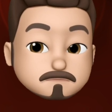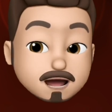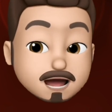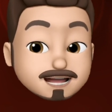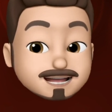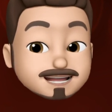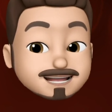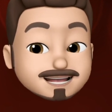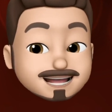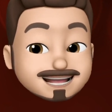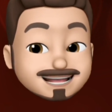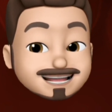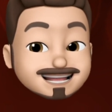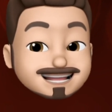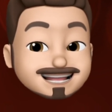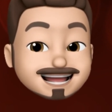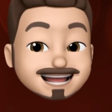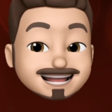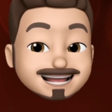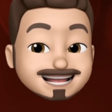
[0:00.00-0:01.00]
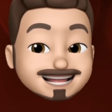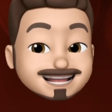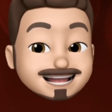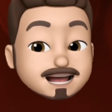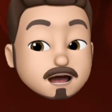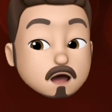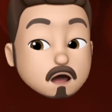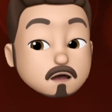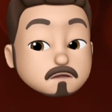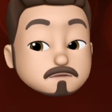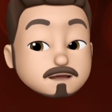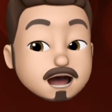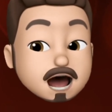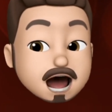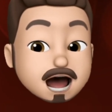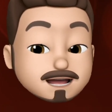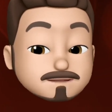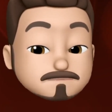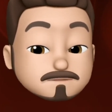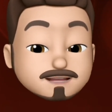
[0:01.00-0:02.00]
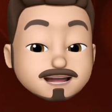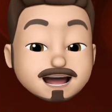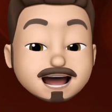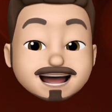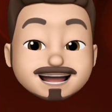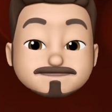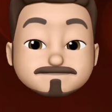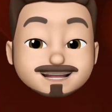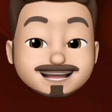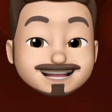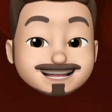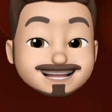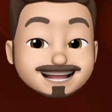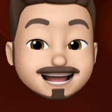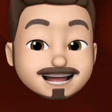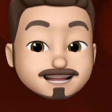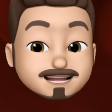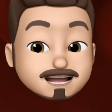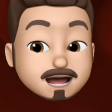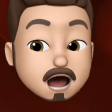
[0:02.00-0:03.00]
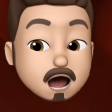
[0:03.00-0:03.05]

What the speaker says: I gotta say, of every expectation